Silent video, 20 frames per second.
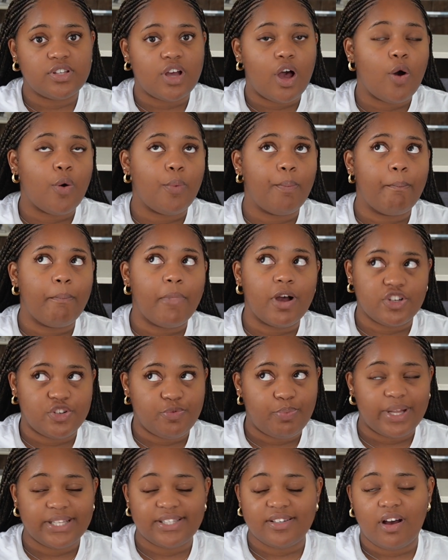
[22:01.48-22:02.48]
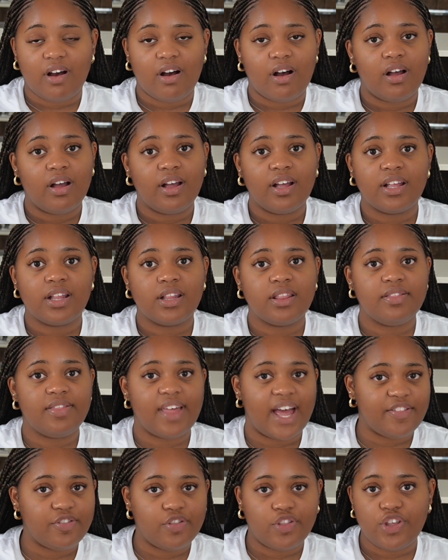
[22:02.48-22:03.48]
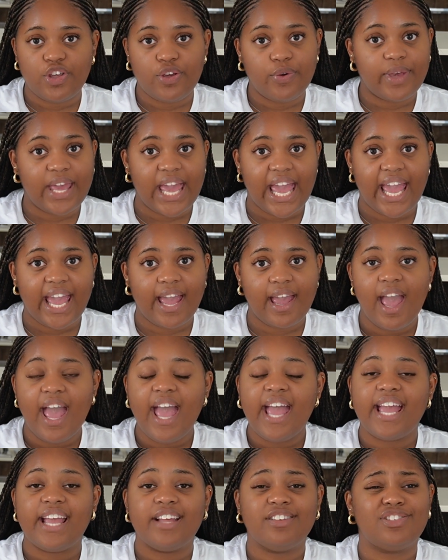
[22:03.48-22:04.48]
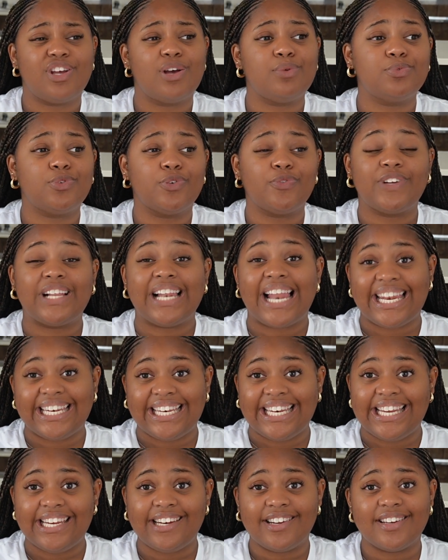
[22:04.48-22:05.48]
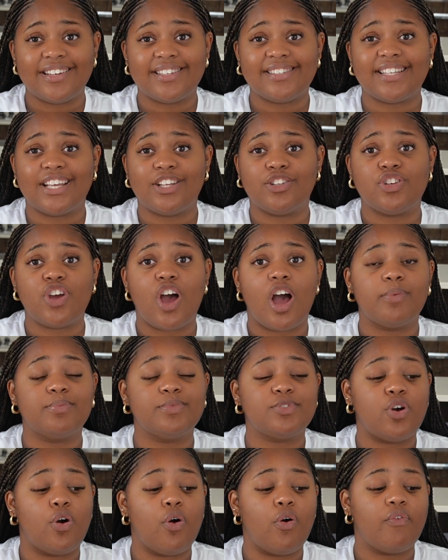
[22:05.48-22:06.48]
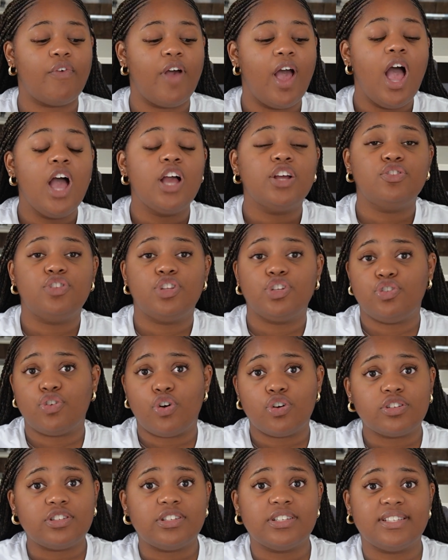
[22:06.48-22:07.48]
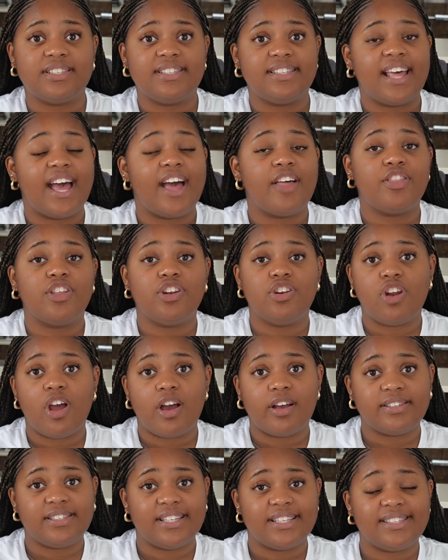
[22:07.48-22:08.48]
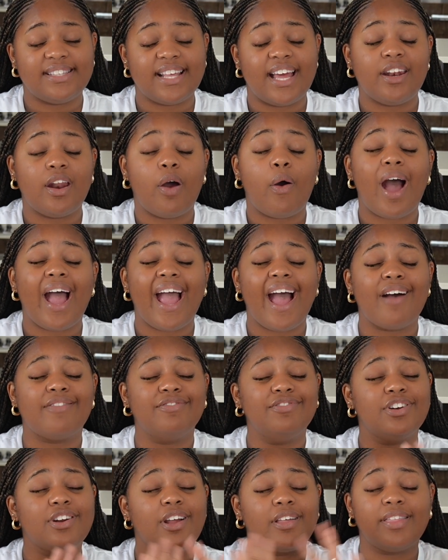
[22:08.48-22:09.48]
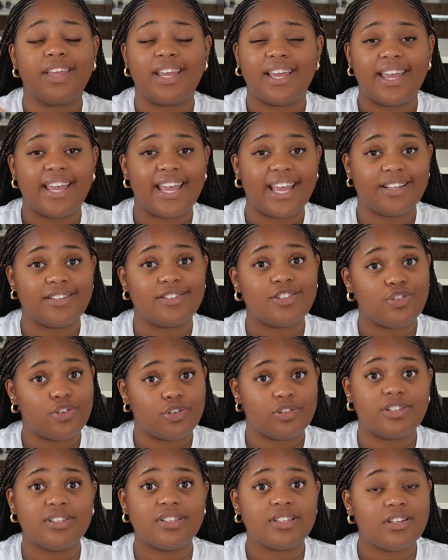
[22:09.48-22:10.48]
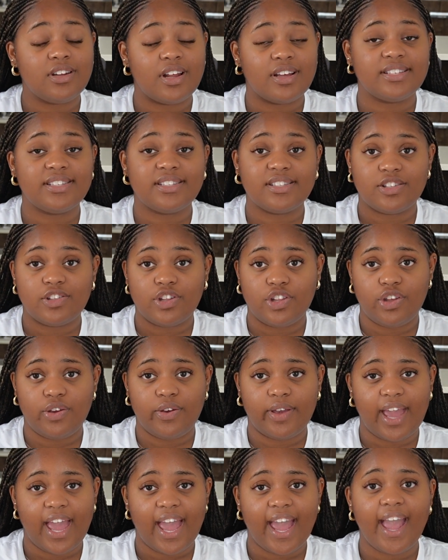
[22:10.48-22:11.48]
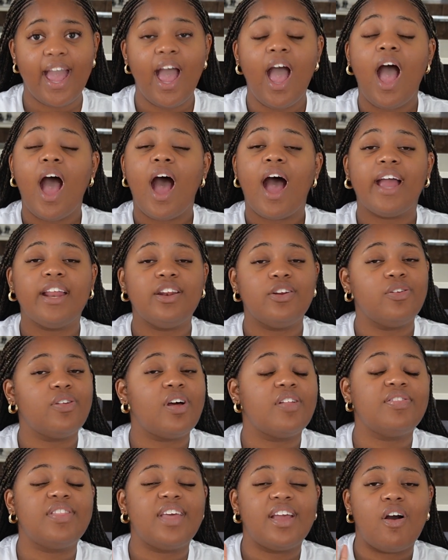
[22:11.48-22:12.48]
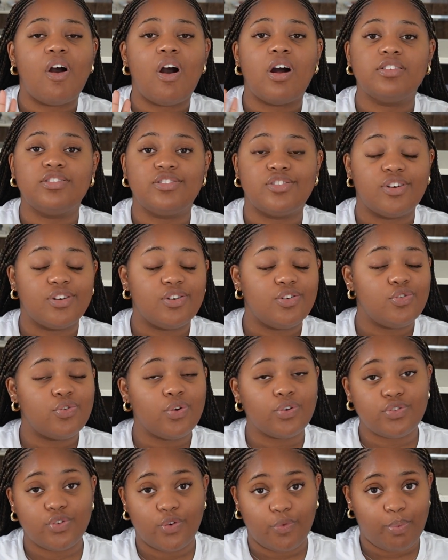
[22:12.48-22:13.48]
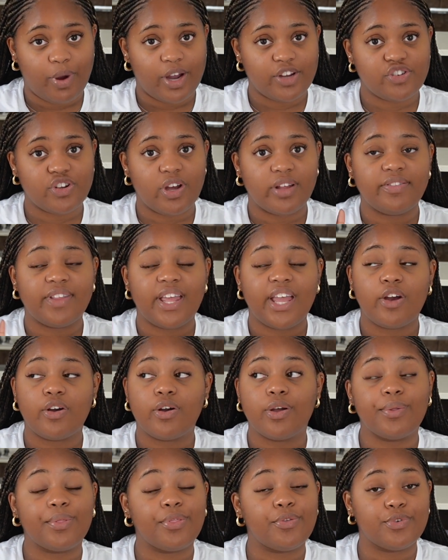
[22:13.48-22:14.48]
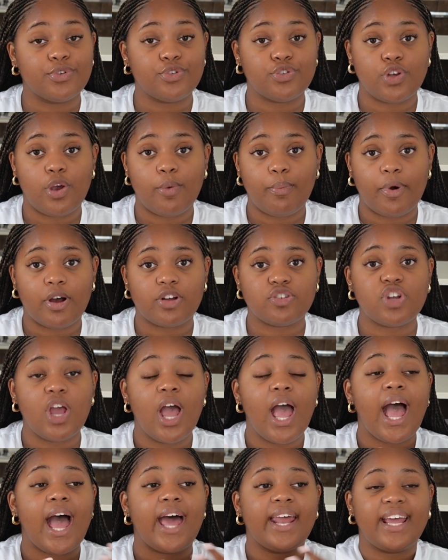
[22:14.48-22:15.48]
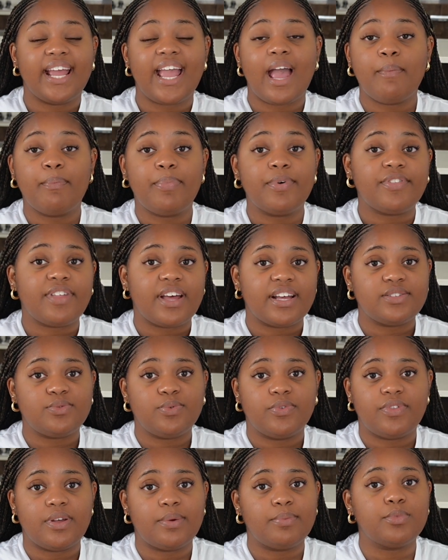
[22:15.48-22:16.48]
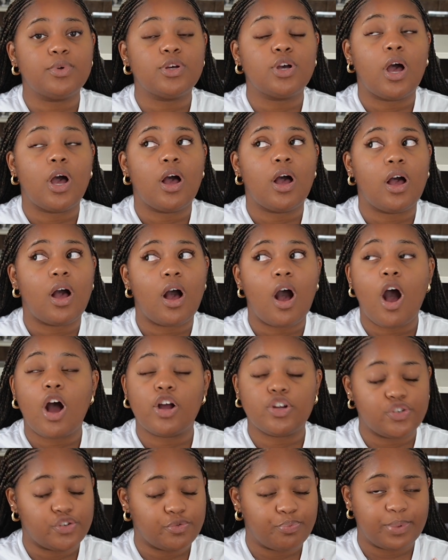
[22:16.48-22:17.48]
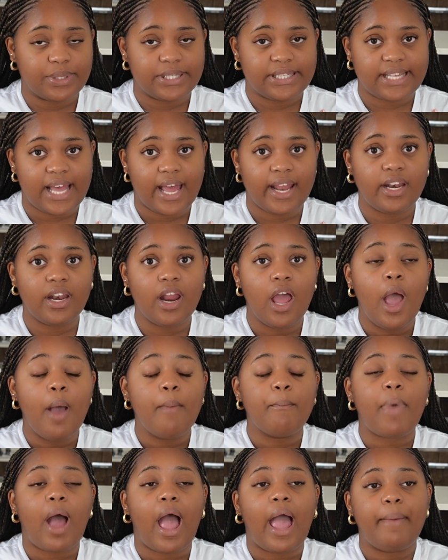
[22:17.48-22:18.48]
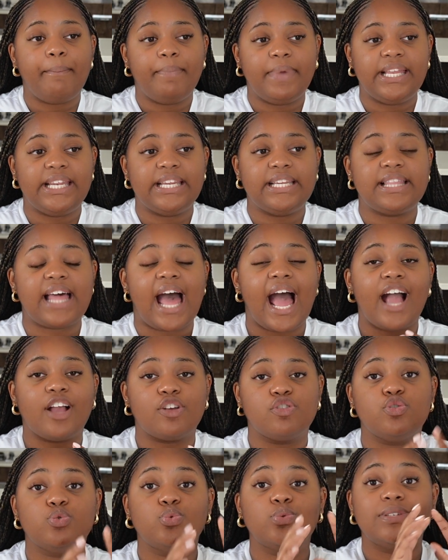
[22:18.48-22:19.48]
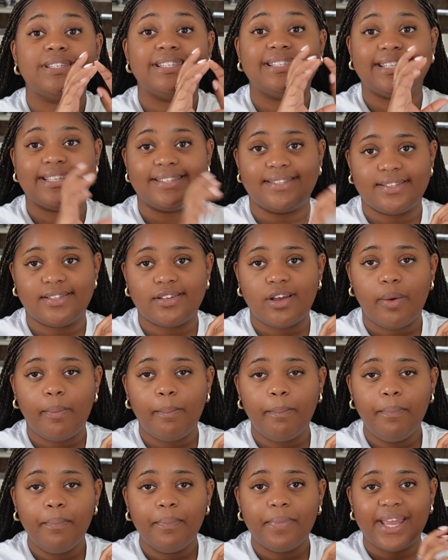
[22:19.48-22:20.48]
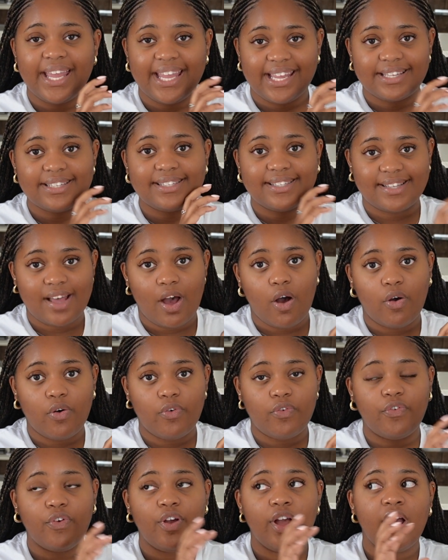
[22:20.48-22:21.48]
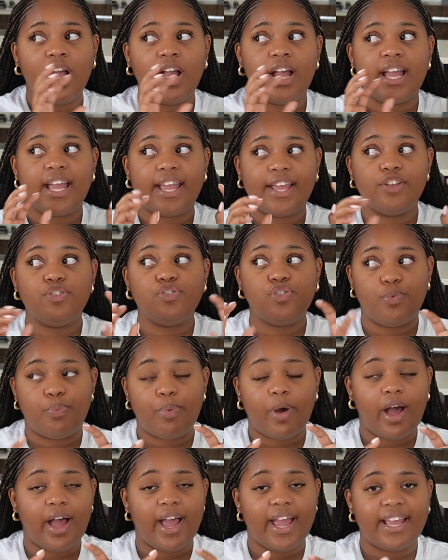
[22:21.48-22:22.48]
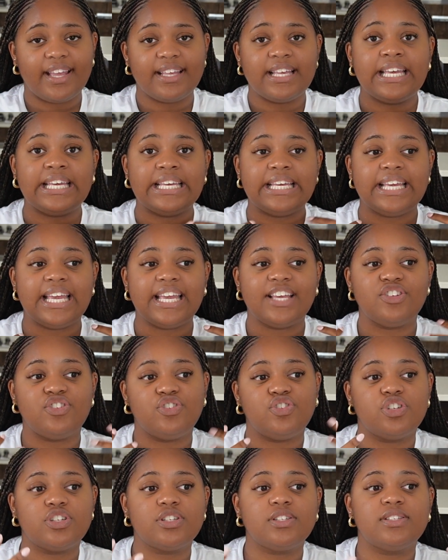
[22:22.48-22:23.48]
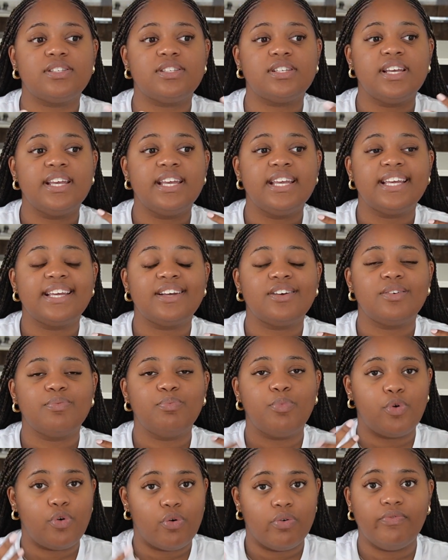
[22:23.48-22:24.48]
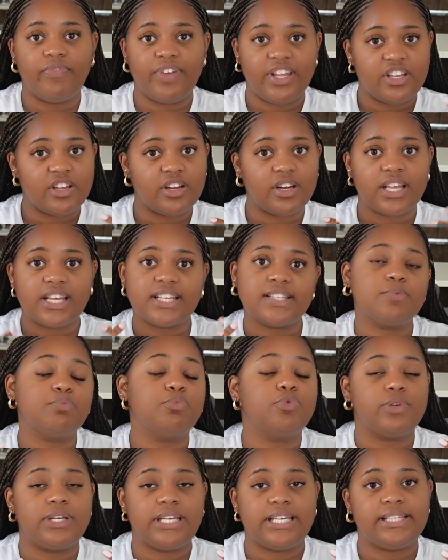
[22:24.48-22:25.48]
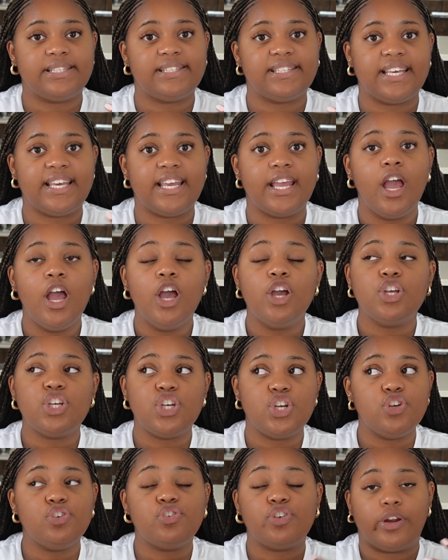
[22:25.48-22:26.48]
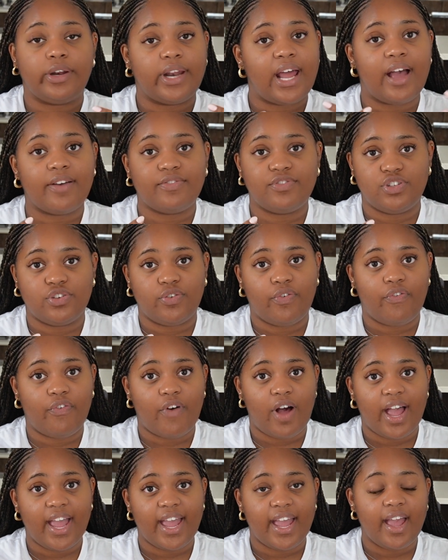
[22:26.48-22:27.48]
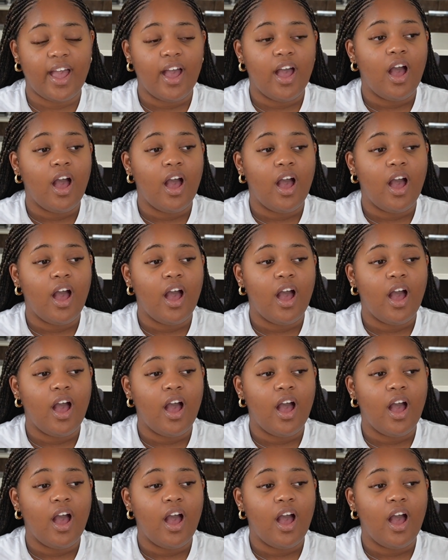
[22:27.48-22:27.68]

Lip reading: are much better than the UK in terms of cleanliness, in terms of the doctors there, the nurses there. Now, I have nothing against the doctors and nurses in the UK. I know that they are under a lot of pressure and they are going through so much, and I empathize with them 100%. But I mean, the actual system itself in Dubai is just more convenient, it's more easy. You don't have to fight